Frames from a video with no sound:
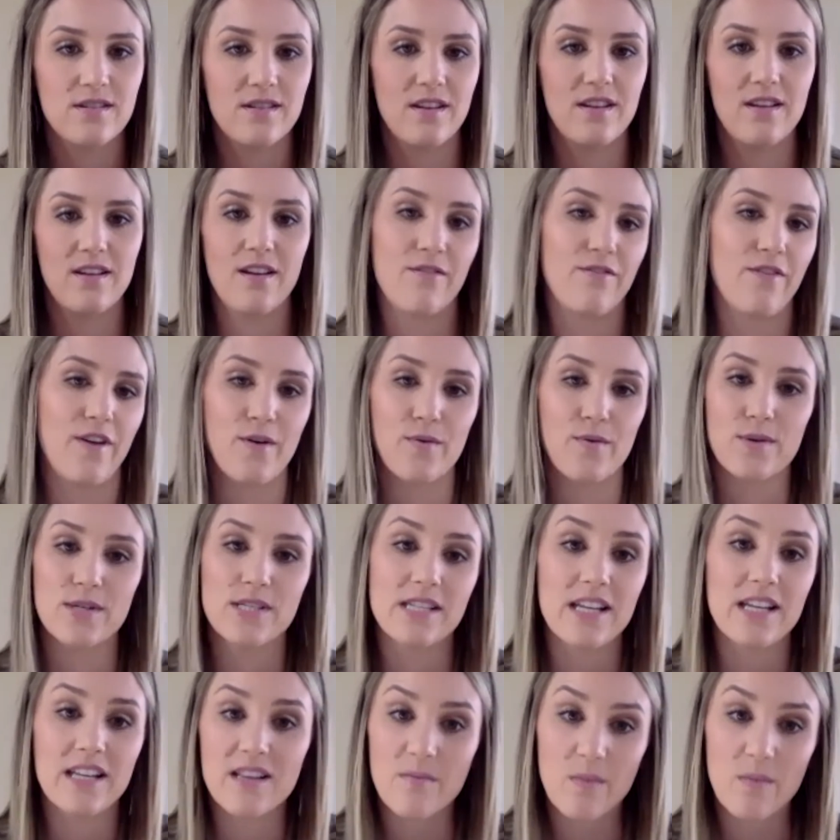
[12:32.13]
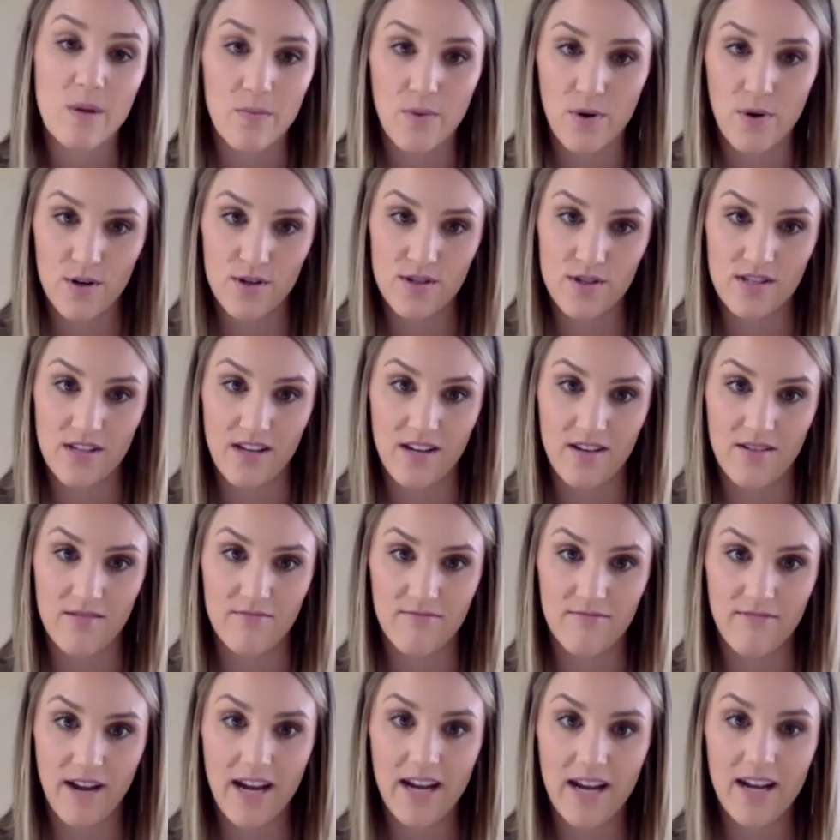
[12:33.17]
if I were seeing them in person,
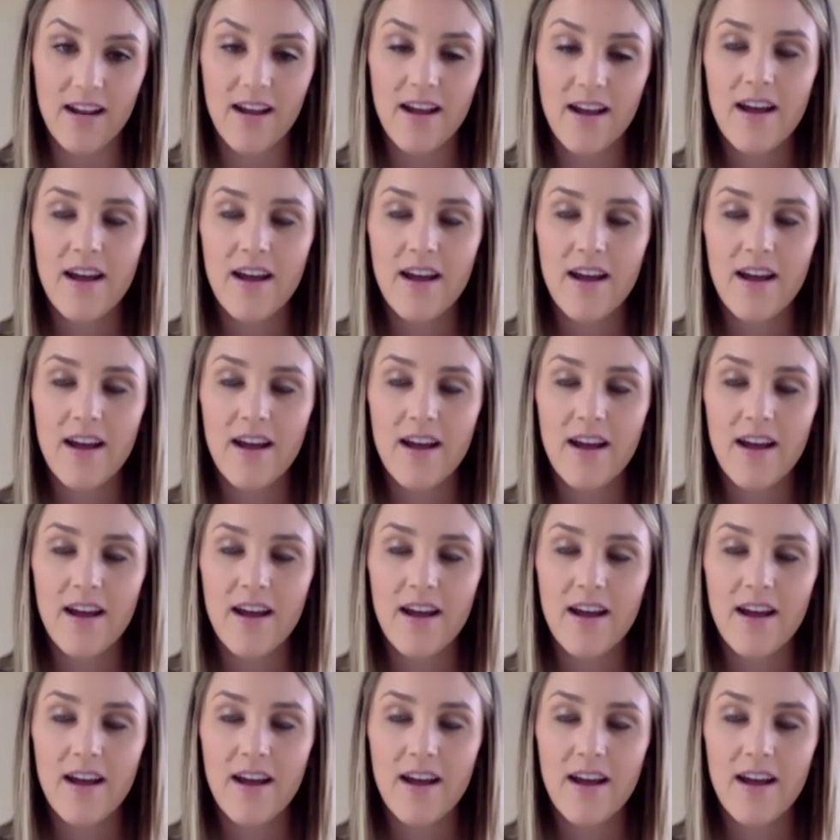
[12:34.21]
right?